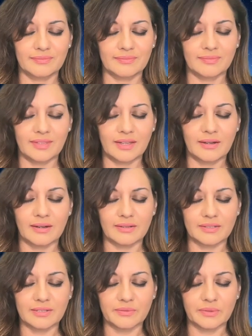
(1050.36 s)
And the
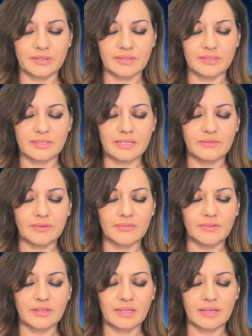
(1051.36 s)
heart, dear ones, it never
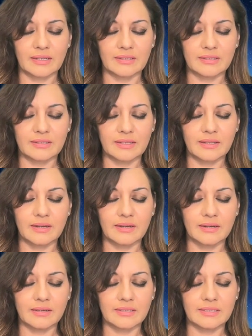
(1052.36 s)
forgets, and the
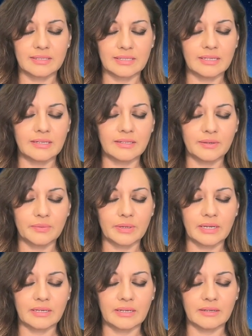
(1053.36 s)
heart is leading the
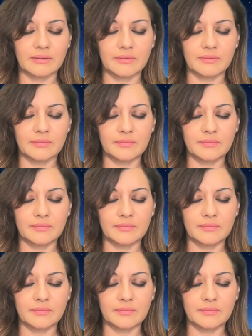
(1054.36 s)
way now.